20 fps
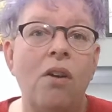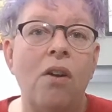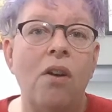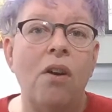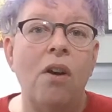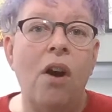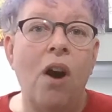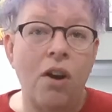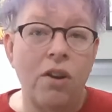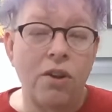
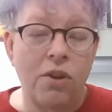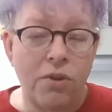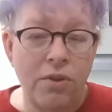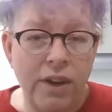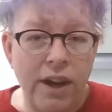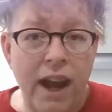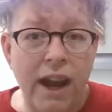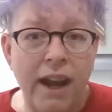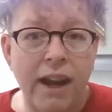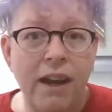are
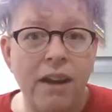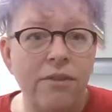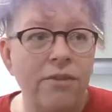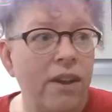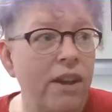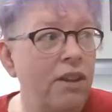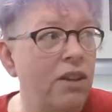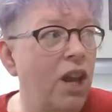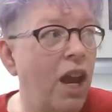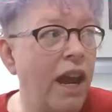creative
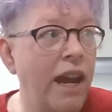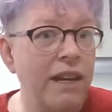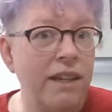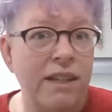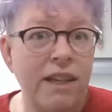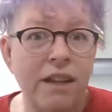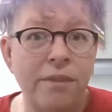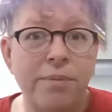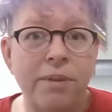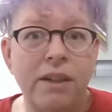and
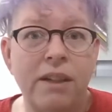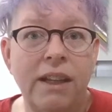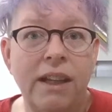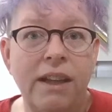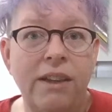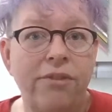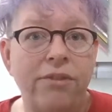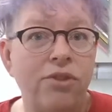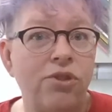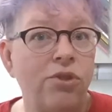
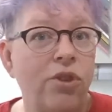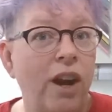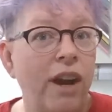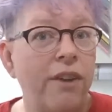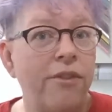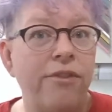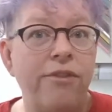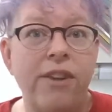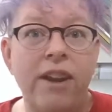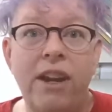typically try to
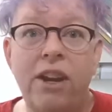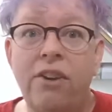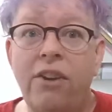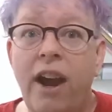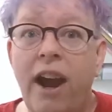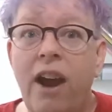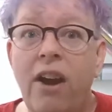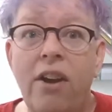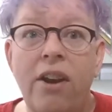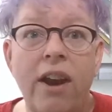figure
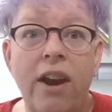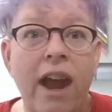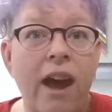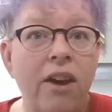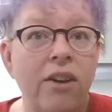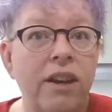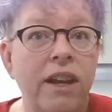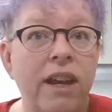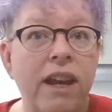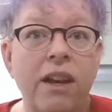out how
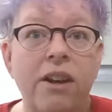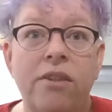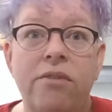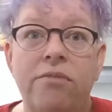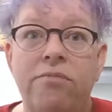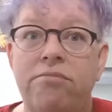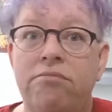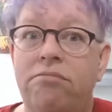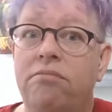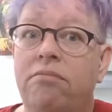
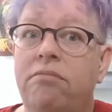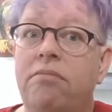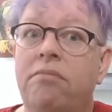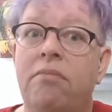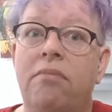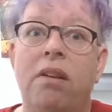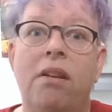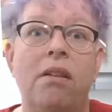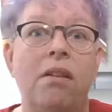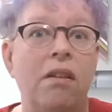
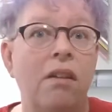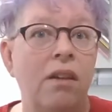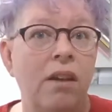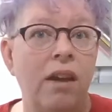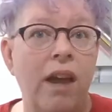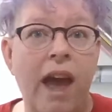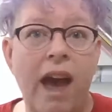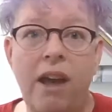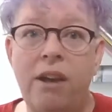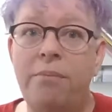
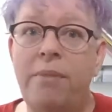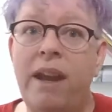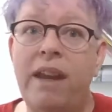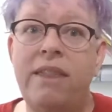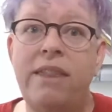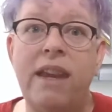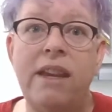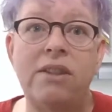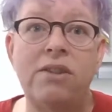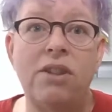to make
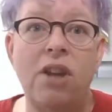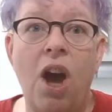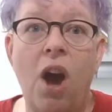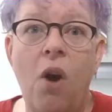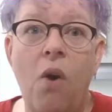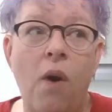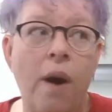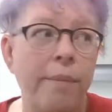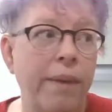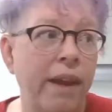things
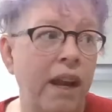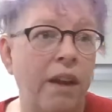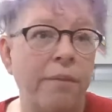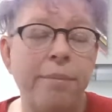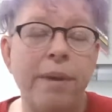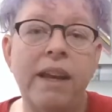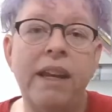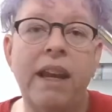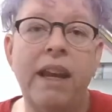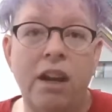go. I mean, I've
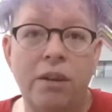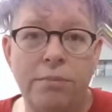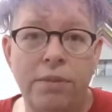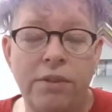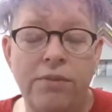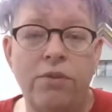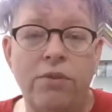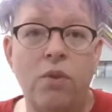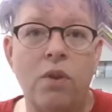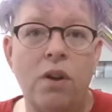been here
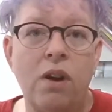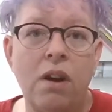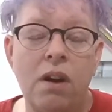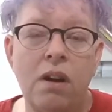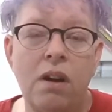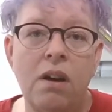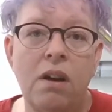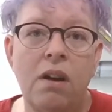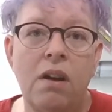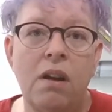before.
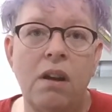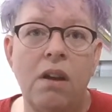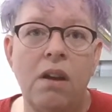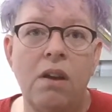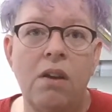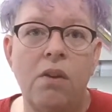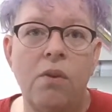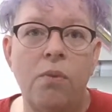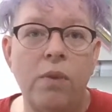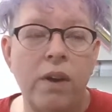
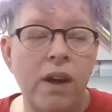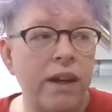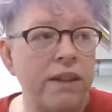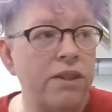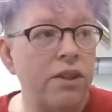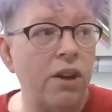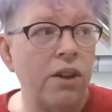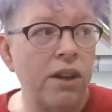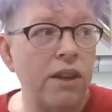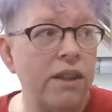When I
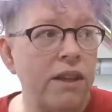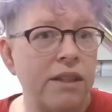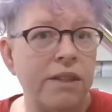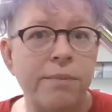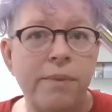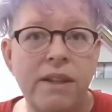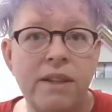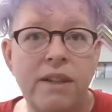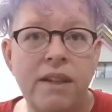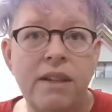started this
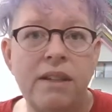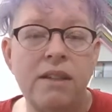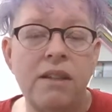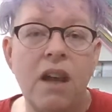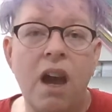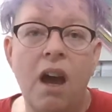business,